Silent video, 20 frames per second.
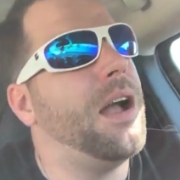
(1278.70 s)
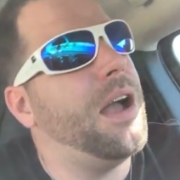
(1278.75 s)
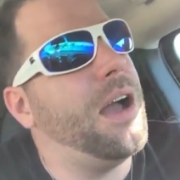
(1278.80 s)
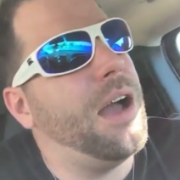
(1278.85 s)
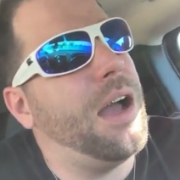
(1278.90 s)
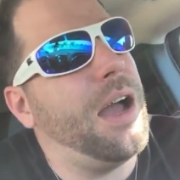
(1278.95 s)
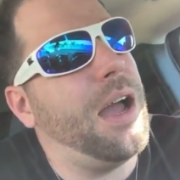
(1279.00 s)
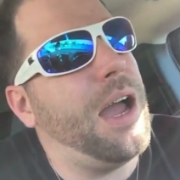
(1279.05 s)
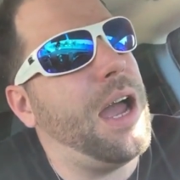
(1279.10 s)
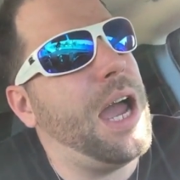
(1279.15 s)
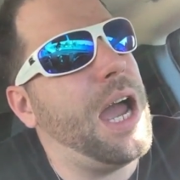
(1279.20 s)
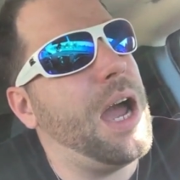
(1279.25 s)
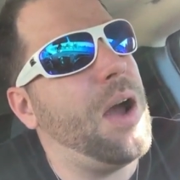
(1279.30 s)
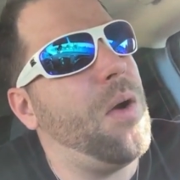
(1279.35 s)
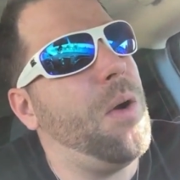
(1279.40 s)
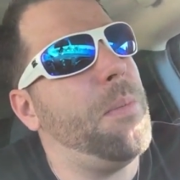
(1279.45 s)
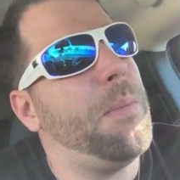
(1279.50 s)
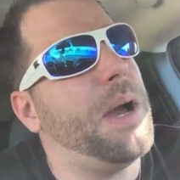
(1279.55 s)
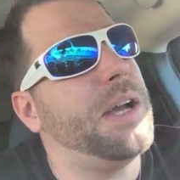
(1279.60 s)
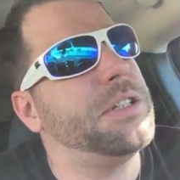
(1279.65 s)
How am
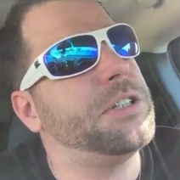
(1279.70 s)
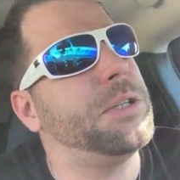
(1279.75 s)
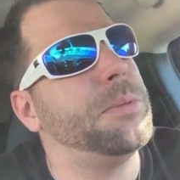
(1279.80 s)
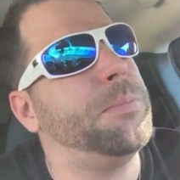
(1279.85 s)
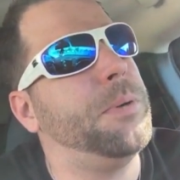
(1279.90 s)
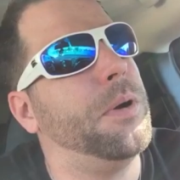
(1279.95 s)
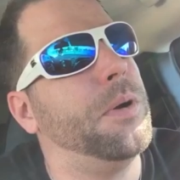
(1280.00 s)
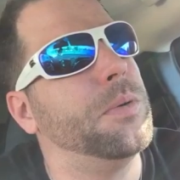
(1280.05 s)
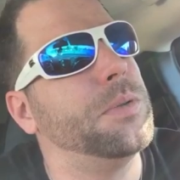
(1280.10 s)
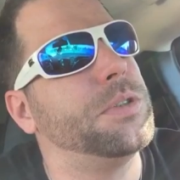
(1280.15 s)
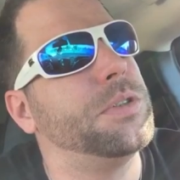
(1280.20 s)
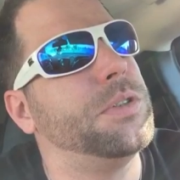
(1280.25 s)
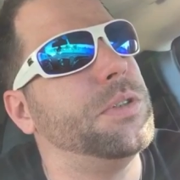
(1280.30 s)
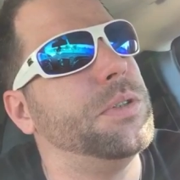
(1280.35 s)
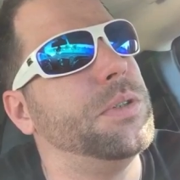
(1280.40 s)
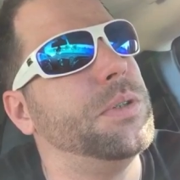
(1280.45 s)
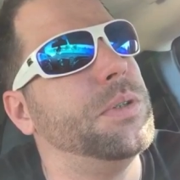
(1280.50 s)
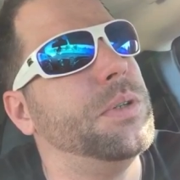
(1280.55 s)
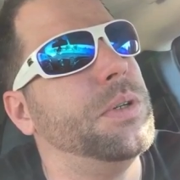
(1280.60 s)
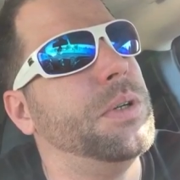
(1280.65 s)
I supposed to
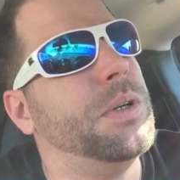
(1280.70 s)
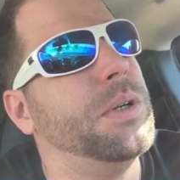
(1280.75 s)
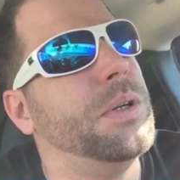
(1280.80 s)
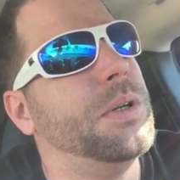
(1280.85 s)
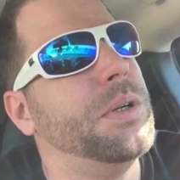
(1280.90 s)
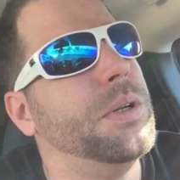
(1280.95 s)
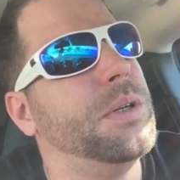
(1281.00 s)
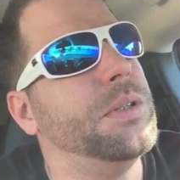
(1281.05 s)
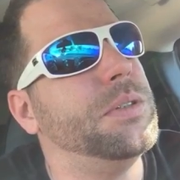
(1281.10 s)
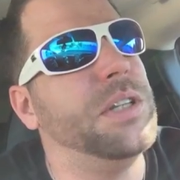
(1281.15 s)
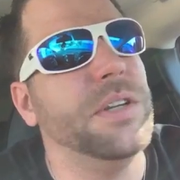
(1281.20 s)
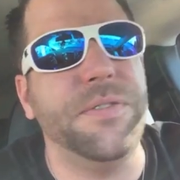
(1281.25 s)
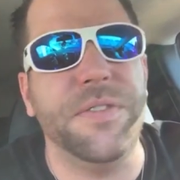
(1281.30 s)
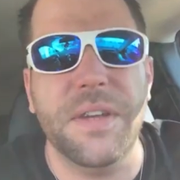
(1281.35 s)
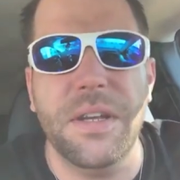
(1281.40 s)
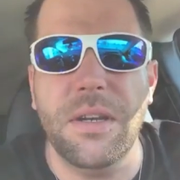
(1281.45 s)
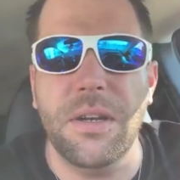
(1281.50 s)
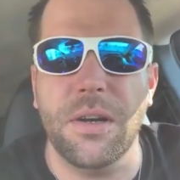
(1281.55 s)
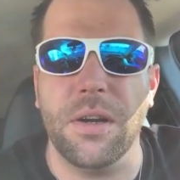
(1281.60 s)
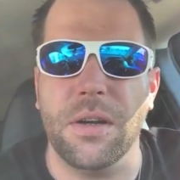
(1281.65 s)
defend
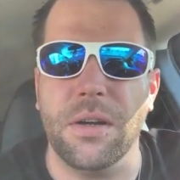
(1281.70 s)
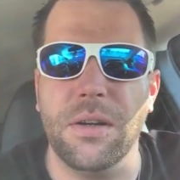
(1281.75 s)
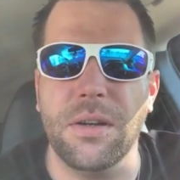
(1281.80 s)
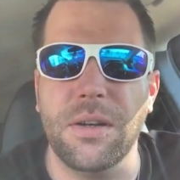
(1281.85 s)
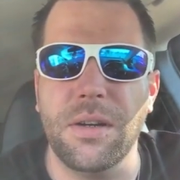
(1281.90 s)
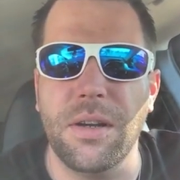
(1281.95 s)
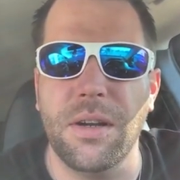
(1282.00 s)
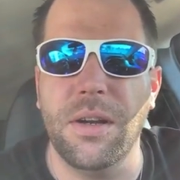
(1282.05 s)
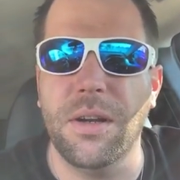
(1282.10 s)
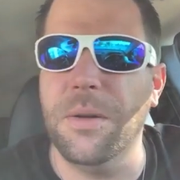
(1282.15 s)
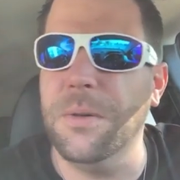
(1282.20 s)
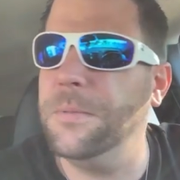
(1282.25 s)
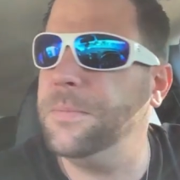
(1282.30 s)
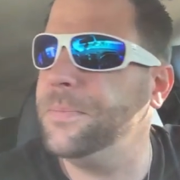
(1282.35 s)
her, you know?